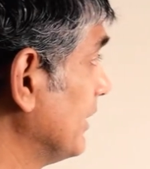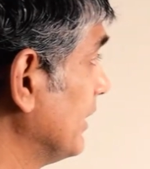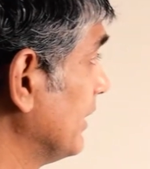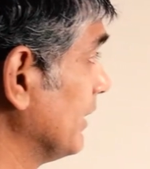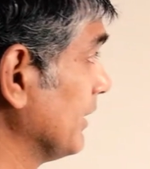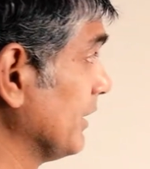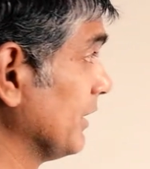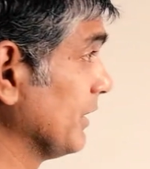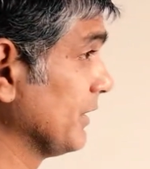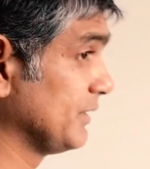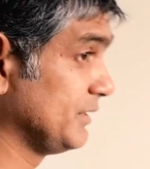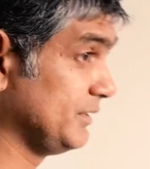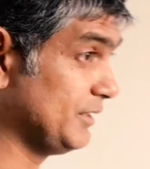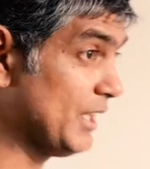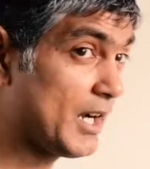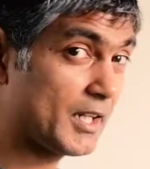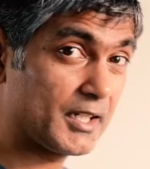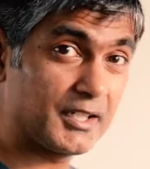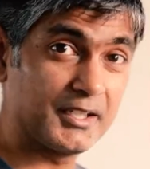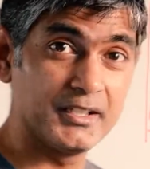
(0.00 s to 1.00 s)
a
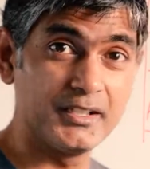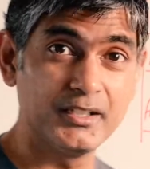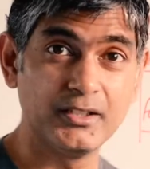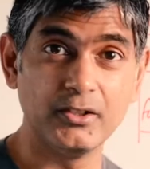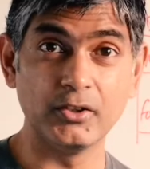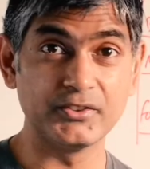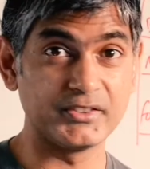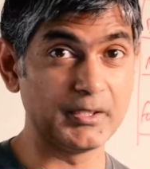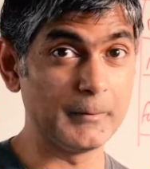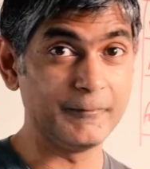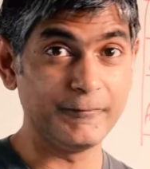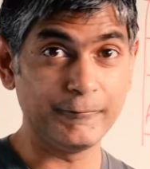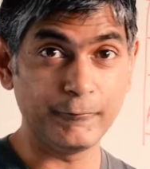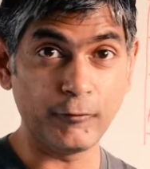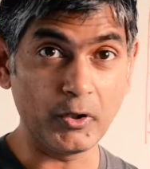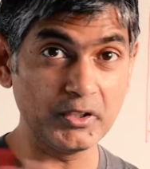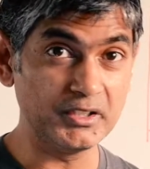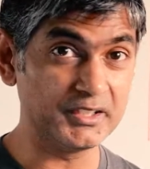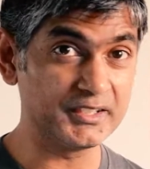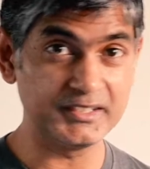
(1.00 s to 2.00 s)
duck or some
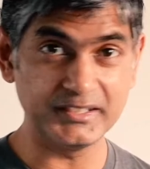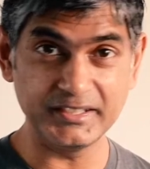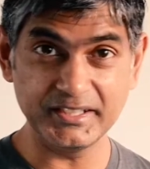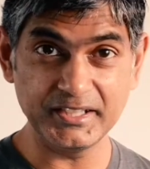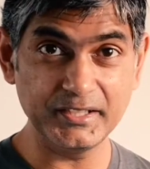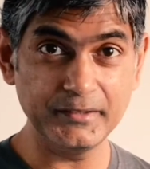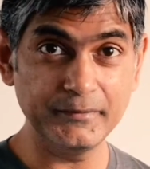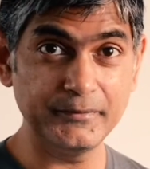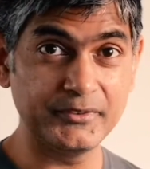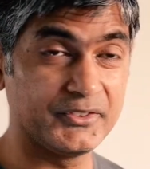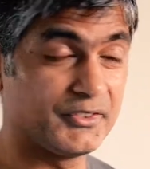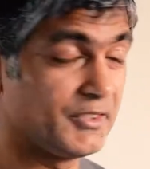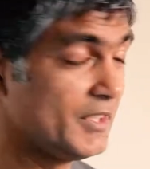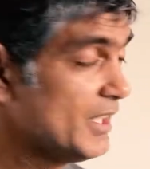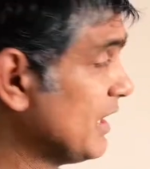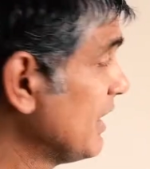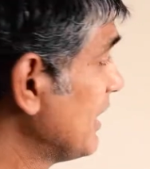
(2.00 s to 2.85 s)
fallen leaves.